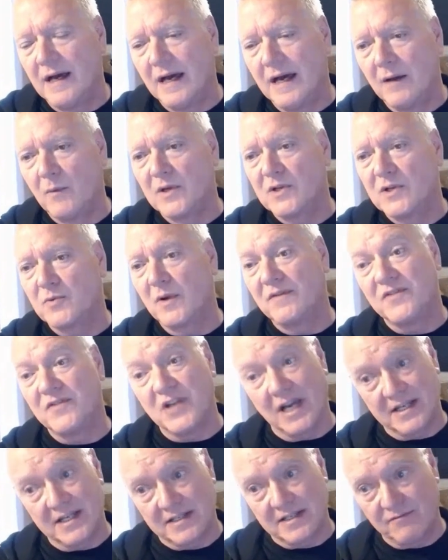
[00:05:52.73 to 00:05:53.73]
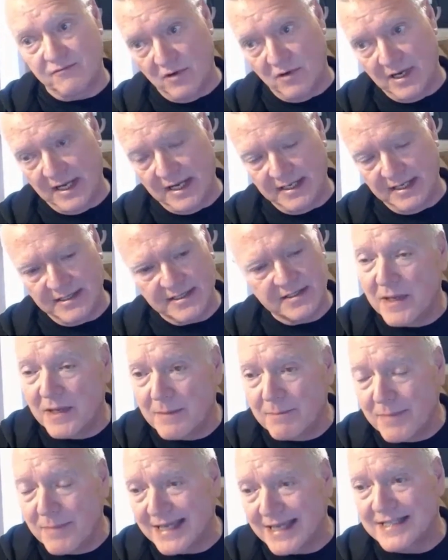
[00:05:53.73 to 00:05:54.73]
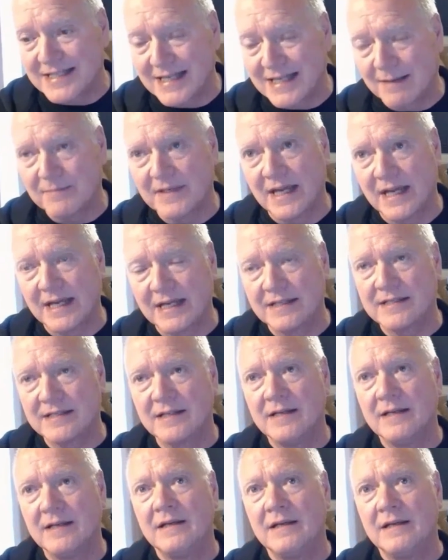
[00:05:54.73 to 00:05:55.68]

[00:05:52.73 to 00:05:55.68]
which we've just released, was the biggest update